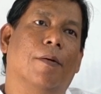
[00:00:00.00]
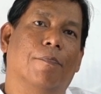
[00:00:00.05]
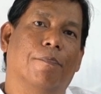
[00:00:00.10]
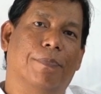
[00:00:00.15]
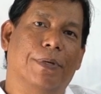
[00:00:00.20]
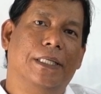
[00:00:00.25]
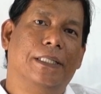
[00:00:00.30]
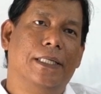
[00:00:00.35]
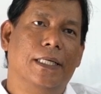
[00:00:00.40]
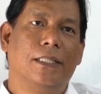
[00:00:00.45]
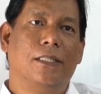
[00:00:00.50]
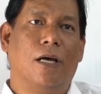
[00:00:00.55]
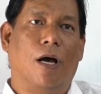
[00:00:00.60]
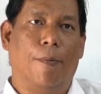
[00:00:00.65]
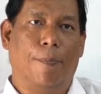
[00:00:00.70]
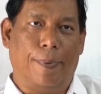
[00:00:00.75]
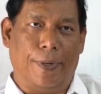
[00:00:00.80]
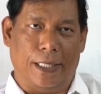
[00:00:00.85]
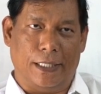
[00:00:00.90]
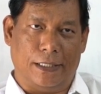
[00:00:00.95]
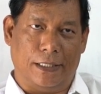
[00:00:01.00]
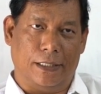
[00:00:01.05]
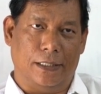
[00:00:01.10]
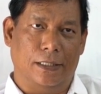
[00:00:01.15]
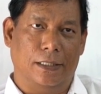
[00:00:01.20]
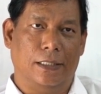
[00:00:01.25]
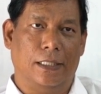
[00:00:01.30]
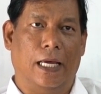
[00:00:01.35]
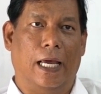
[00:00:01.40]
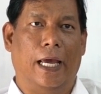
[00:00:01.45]
Business
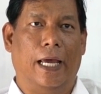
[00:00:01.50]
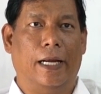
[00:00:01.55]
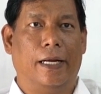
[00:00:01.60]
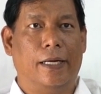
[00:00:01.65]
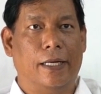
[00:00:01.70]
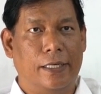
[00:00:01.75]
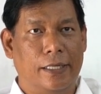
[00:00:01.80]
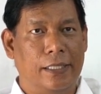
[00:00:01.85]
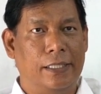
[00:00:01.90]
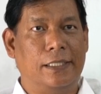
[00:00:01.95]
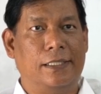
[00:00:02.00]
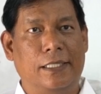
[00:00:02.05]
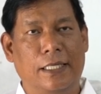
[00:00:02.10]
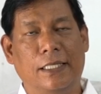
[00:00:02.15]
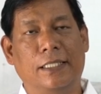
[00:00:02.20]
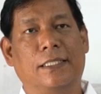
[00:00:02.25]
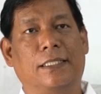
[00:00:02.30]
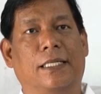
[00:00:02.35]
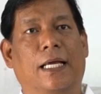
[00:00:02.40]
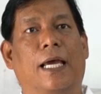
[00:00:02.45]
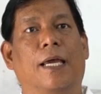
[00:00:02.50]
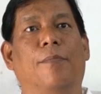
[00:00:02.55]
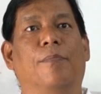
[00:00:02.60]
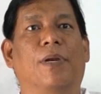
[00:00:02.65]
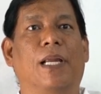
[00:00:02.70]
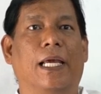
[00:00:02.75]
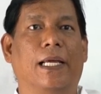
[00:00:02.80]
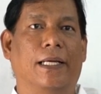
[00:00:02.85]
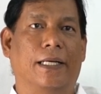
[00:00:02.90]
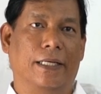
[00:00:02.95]
operations at the distressed time
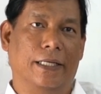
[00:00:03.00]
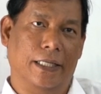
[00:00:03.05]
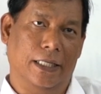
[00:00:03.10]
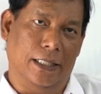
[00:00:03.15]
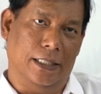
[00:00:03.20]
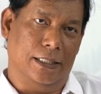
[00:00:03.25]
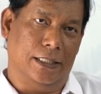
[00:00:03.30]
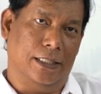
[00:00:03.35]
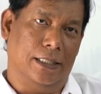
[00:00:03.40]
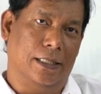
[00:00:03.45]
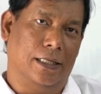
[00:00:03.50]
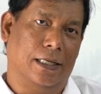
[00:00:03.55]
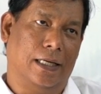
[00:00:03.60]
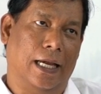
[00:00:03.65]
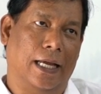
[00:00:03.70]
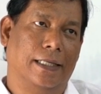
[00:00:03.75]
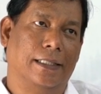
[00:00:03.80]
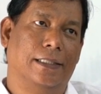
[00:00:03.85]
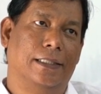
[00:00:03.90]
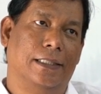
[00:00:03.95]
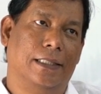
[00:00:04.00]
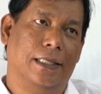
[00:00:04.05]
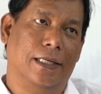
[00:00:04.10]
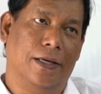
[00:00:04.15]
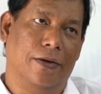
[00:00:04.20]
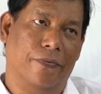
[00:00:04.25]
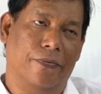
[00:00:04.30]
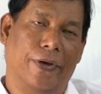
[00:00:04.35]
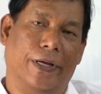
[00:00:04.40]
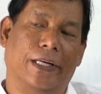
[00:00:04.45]
like this can see
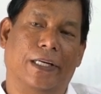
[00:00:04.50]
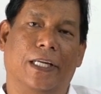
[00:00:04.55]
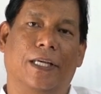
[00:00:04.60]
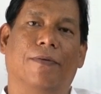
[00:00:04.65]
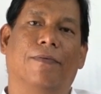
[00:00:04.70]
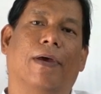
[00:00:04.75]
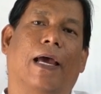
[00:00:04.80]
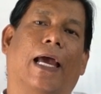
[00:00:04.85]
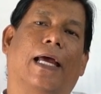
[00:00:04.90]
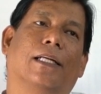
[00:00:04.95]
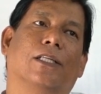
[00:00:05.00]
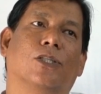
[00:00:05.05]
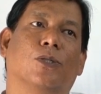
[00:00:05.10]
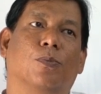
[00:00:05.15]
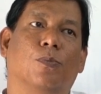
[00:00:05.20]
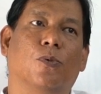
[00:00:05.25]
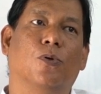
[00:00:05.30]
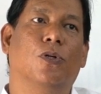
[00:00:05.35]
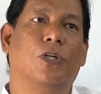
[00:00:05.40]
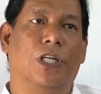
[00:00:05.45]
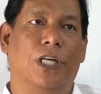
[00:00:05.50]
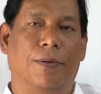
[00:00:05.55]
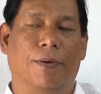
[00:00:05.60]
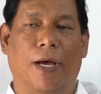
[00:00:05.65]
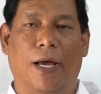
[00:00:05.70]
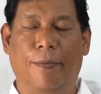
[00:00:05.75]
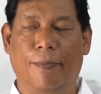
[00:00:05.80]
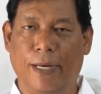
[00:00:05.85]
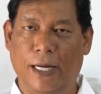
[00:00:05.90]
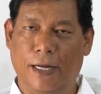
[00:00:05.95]
effective and smooth
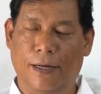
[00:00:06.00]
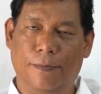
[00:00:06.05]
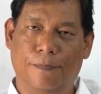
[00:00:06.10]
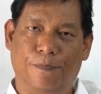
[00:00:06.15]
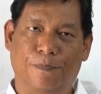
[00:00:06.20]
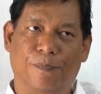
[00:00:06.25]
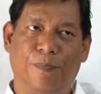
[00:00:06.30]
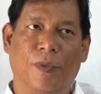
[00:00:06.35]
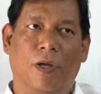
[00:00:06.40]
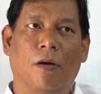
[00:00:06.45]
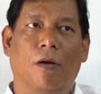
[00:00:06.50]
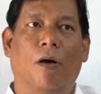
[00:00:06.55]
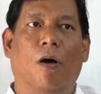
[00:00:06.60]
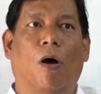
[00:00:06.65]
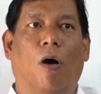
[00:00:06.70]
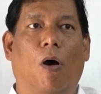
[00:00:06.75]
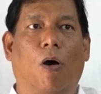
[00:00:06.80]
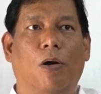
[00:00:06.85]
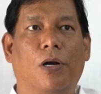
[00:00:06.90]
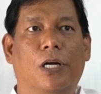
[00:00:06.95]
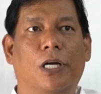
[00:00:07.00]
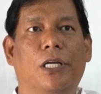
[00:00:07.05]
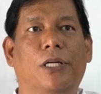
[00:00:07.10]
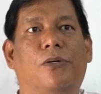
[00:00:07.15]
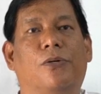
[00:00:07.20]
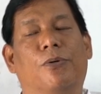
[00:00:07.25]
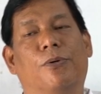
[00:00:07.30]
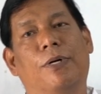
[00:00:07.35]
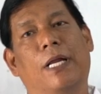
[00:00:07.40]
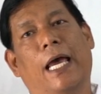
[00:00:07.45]
revival only
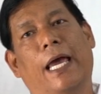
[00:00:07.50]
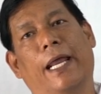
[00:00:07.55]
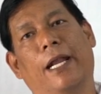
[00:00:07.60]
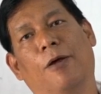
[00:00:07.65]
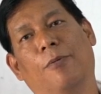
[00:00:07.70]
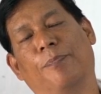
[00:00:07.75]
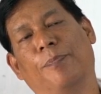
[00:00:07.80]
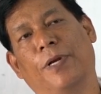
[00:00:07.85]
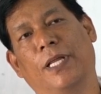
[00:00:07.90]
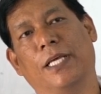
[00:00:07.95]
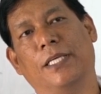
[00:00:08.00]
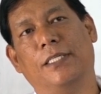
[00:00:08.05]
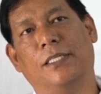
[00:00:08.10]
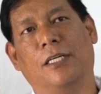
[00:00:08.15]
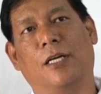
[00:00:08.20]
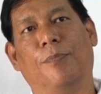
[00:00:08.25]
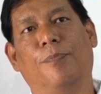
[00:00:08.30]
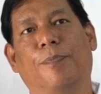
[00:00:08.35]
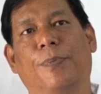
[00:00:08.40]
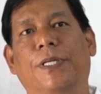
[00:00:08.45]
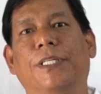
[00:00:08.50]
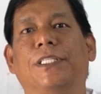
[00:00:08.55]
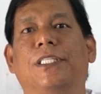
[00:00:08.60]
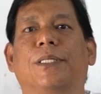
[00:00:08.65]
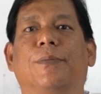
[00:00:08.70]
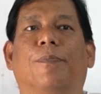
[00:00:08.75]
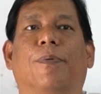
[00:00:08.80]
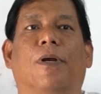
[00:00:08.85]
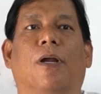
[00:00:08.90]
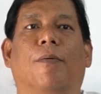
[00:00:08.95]
through the adaptation of
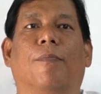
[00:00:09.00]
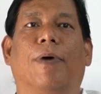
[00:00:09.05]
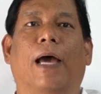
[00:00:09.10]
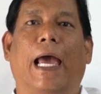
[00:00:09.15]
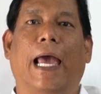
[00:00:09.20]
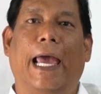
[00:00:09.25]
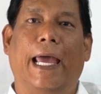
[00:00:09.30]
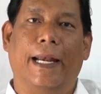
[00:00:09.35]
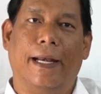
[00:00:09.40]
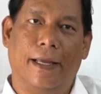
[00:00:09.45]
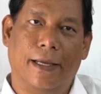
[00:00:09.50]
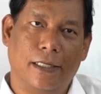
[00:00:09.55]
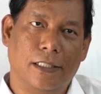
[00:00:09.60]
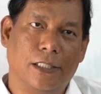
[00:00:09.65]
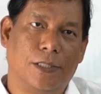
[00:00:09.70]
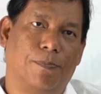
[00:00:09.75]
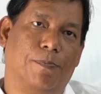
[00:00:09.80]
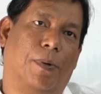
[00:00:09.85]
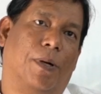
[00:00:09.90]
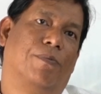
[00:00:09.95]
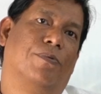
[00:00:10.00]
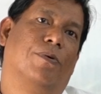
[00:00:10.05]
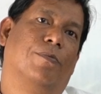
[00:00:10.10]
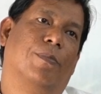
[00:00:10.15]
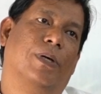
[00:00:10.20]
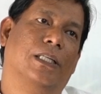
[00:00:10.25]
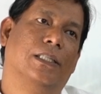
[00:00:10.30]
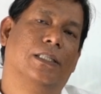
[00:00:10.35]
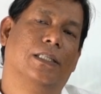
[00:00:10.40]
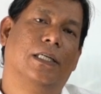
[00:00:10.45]
principle of enhanced
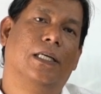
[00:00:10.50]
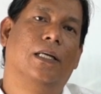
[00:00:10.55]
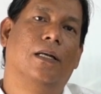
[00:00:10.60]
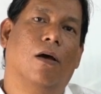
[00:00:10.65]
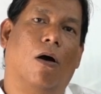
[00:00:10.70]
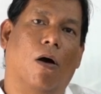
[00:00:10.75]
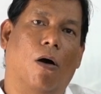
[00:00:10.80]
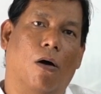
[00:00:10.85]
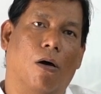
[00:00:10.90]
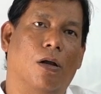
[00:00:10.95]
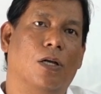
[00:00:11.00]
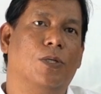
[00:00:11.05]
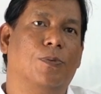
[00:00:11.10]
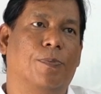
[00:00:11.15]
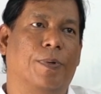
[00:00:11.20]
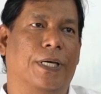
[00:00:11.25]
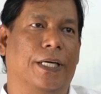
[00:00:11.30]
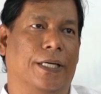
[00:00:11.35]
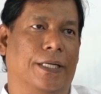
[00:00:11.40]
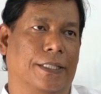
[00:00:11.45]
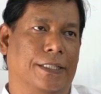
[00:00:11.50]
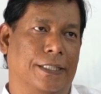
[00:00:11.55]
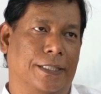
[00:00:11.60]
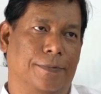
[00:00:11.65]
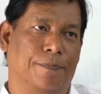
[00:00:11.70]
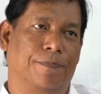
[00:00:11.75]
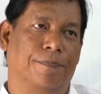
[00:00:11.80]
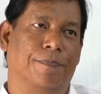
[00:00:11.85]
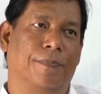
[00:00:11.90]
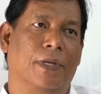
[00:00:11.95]
performance in all spheres
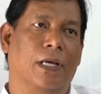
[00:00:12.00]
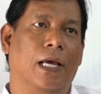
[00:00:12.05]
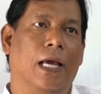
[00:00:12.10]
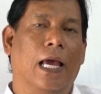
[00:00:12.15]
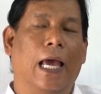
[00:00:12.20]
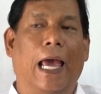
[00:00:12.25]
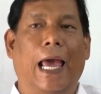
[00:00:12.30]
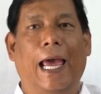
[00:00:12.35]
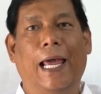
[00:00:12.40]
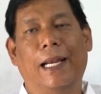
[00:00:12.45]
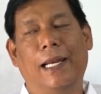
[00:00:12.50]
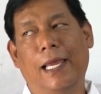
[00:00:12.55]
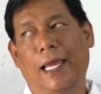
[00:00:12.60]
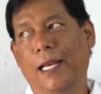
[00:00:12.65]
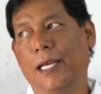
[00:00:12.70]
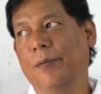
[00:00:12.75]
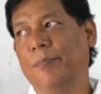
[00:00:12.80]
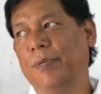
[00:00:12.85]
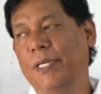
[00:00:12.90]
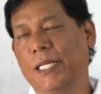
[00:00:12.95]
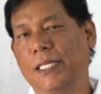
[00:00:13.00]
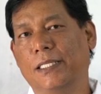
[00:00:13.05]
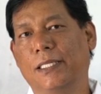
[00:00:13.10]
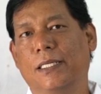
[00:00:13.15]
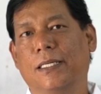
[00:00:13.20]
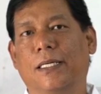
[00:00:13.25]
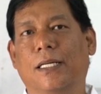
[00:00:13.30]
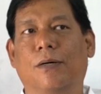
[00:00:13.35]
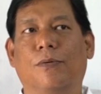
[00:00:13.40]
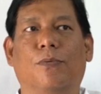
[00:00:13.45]
and eliminating
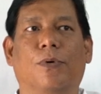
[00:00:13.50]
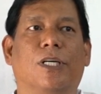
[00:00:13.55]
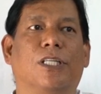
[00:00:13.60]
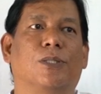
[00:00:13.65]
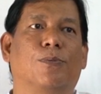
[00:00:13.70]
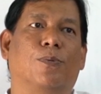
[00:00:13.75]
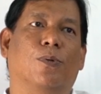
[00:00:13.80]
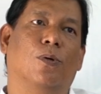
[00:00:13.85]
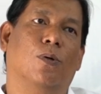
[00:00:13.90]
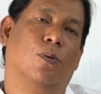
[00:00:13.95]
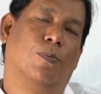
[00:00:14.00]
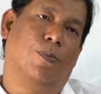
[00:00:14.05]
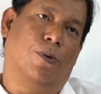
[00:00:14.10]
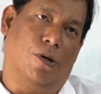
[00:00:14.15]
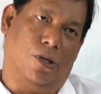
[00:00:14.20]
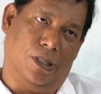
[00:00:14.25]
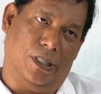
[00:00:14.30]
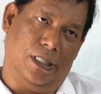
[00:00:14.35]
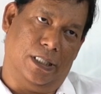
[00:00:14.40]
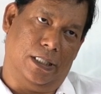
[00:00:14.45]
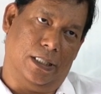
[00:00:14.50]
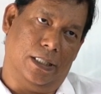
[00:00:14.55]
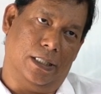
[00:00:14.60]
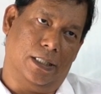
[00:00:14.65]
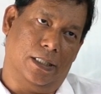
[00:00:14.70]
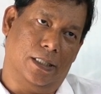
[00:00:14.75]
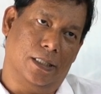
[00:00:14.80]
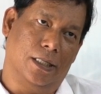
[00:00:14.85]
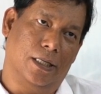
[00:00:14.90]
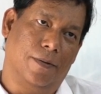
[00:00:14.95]
the wasteful
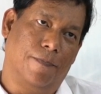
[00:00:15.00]
processes.